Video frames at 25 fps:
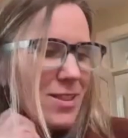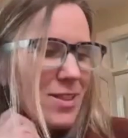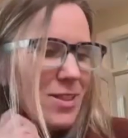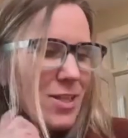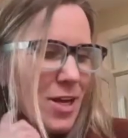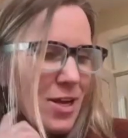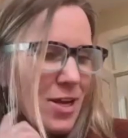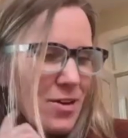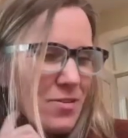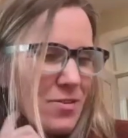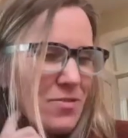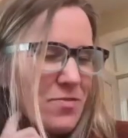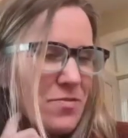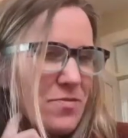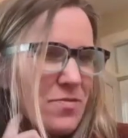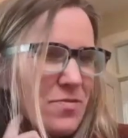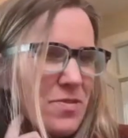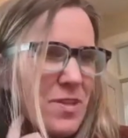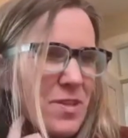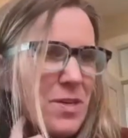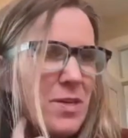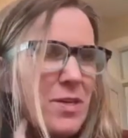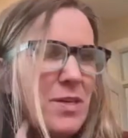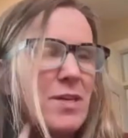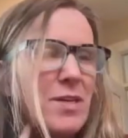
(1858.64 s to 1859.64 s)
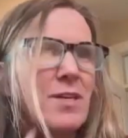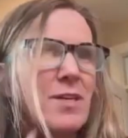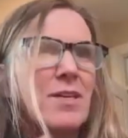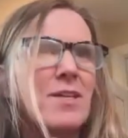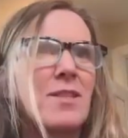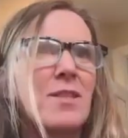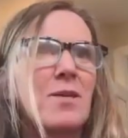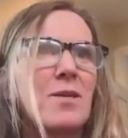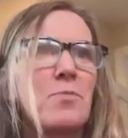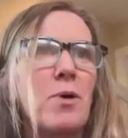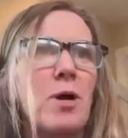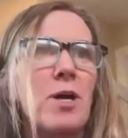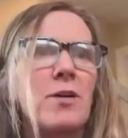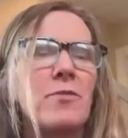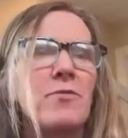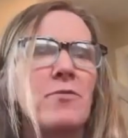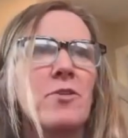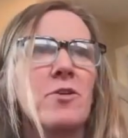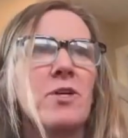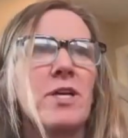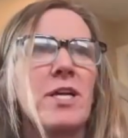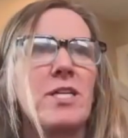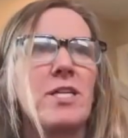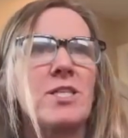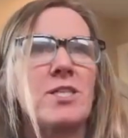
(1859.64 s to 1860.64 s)
love the part of
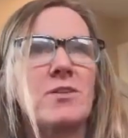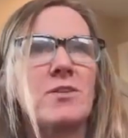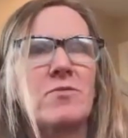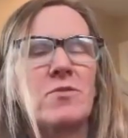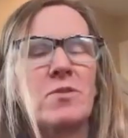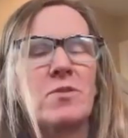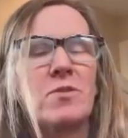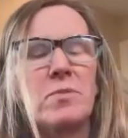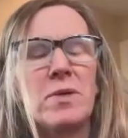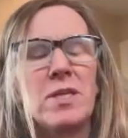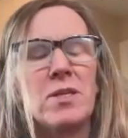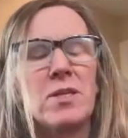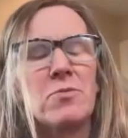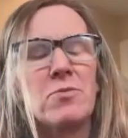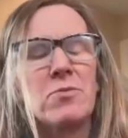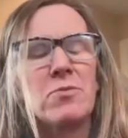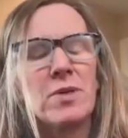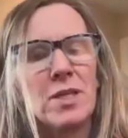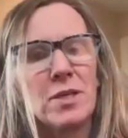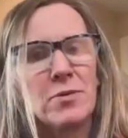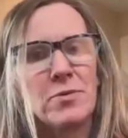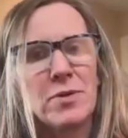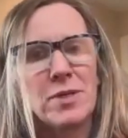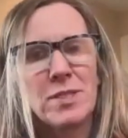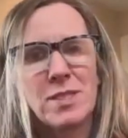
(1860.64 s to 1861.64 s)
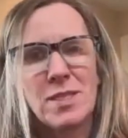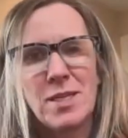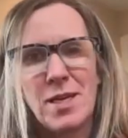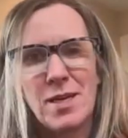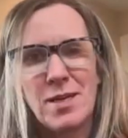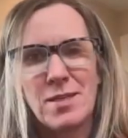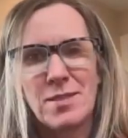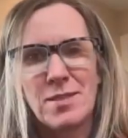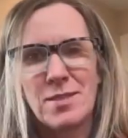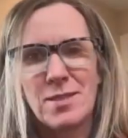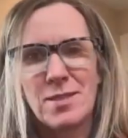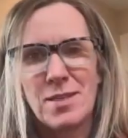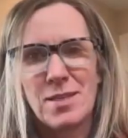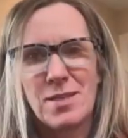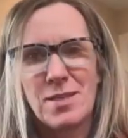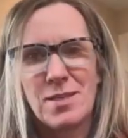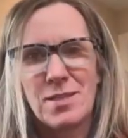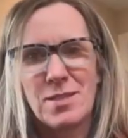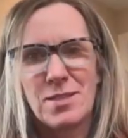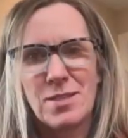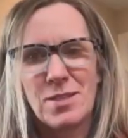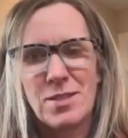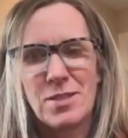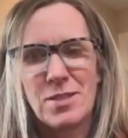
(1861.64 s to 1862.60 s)
creation for me that really resonates is